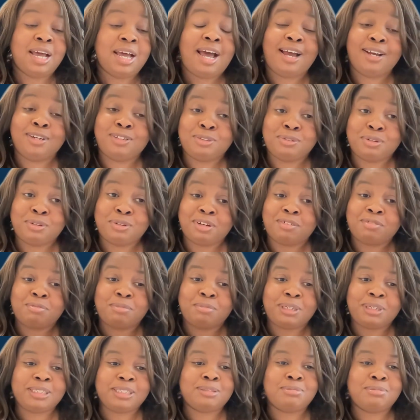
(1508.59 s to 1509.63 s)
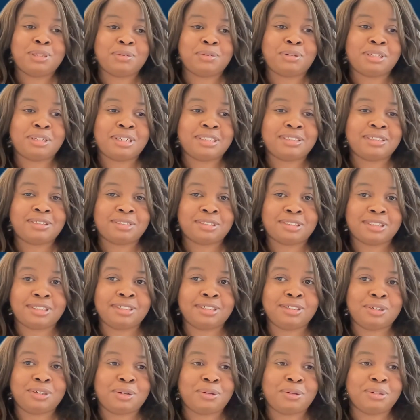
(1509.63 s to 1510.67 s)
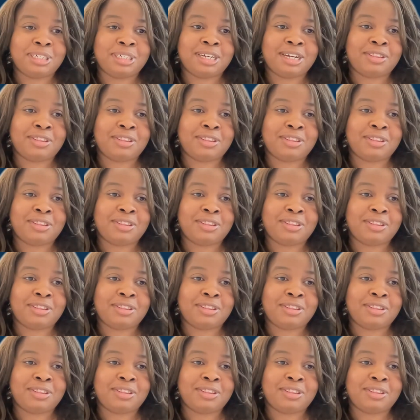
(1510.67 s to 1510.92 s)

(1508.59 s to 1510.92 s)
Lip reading: I too loved PHP when I started coding.